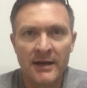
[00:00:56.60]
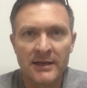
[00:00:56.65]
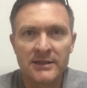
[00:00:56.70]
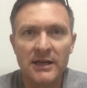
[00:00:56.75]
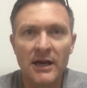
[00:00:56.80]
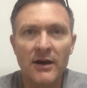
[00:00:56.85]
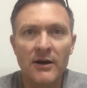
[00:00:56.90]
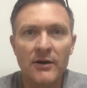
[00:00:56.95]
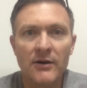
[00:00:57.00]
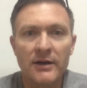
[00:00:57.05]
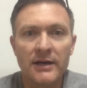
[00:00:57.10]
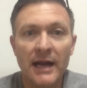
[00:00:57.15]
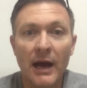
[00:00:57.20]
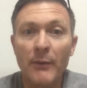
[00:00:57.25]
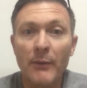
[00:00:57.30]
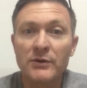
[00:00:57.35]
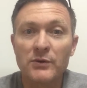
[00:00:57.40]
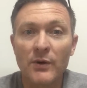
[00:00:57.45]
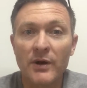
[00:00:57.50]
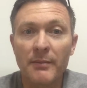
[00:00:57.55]
So now
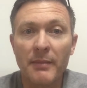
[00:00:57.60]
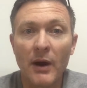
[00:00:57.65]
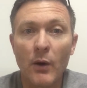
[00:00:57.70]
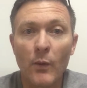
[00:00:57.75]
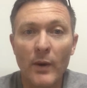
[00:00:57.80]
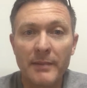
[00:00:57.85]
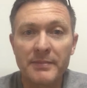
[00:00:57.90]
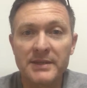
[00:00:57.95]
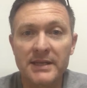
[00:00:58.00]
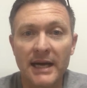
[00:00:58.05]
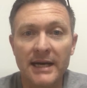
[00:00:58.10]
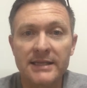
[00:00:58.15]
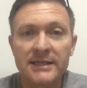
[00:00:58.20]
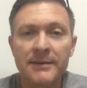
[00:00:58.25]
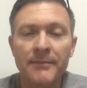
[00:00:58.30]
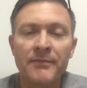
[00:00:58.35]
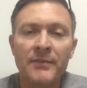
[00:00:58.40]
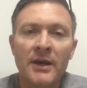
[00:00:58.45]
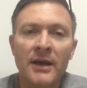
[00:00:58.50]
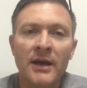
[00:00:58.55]
we're talking about websites.
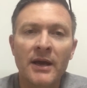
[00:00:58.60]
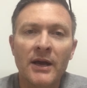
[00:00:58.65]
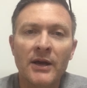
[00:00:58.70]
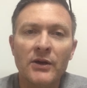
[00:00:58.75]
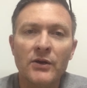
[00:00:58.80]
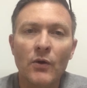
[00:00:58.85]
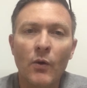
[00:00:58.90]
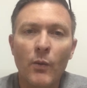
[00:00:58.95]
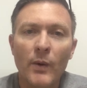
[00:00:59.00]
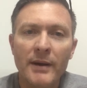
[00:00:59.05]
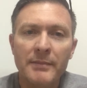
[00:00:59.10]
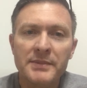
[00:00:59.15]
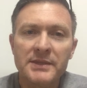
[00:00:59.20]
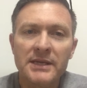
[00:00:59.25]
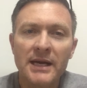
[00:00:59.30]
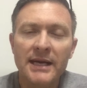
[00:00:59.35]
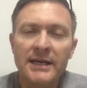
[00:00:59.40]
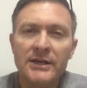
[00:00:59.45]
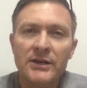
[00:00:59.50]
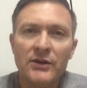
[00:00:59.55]
Your
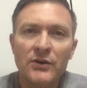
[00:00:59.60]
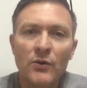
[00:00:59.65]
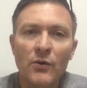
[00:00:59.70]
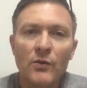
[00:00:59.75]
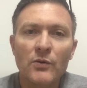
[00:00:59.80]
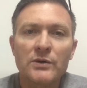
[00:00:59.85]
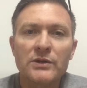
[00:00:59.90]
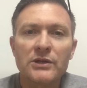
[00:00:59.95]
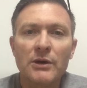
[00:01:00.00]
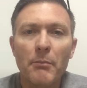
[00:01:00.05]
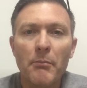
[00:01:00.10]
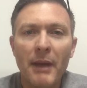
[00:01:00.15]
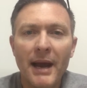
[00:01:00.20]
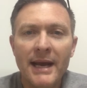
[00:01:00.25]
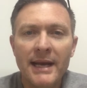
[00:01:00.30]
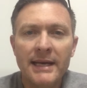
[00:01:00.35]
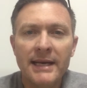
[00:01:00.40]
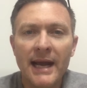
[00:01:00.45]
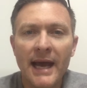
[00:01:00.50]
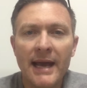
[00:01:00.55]
website, your
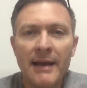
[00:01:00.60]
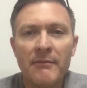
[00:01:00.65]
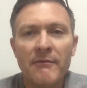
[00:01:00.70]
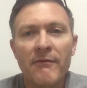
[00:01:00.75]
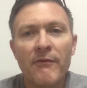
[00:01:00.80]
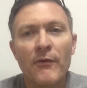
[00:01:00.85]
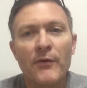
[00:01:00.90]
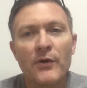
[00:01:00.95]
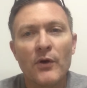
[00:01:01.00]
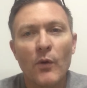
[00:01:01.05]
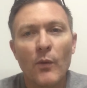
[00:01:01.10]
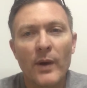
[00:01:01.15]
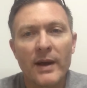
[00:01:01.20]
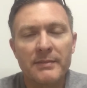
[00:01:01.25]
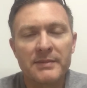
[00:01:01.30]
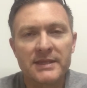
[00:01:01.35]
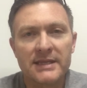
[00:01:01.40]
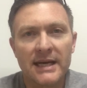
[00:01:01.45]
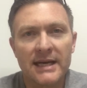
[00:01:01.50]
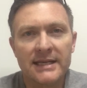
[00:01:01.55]
domain name for your
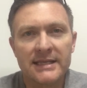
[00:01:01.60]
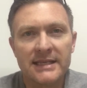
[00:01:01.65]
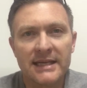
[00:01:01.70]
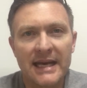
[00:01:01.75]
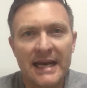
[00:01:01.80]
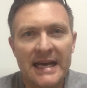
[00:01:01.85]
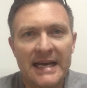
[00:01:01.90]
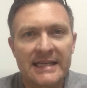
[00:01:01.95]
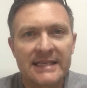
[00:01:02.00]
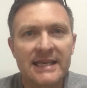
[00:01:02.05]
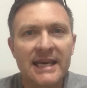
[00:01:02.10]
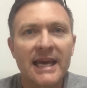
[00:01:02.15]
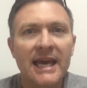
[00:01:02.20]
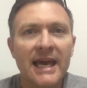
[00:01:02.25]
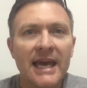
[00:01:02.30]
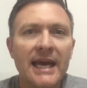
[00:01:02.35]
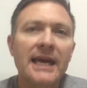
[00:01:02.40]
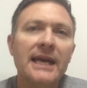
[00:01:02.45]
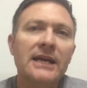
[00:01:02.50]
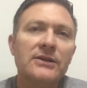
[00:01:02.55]
website is
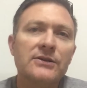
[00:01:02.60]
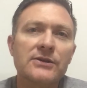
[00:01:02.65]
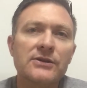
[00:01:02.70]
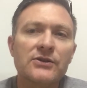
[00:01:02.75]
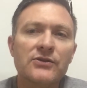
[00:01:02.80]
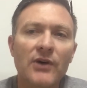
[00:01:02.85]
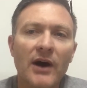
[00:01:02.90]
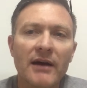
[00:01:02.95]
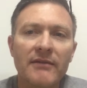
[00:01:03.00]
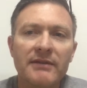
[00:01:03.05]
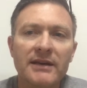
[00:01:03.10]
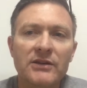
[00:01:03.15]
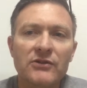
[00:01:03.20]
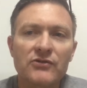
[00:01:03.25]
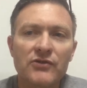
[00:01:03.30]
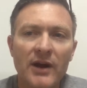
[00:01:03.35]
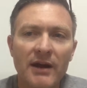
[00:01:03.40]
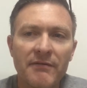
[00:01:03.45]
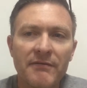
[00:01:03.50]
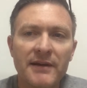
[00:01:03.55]
key to driving
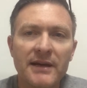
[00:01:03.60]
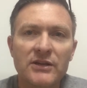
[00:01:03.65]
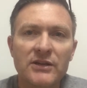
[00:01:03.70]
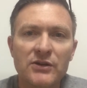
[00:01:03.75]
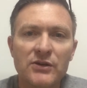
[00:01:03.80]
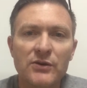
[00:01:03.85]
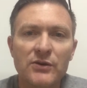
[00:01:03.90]
traffic